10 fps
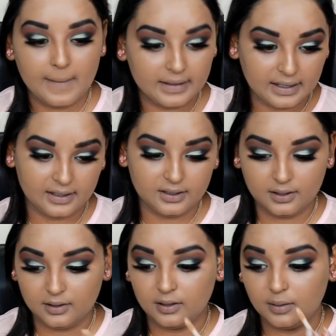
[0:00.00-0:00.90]
again,
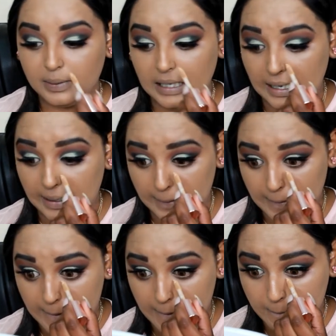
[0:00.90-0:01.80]
apply
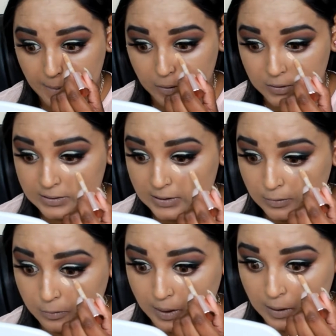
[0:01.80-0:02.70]
my
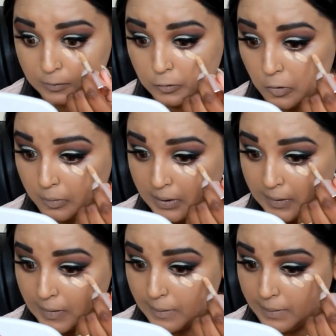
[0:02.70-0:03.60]
concealer where I
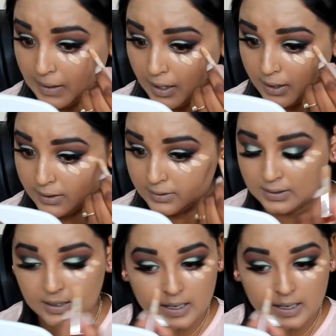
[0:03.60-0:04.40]
normally apply it.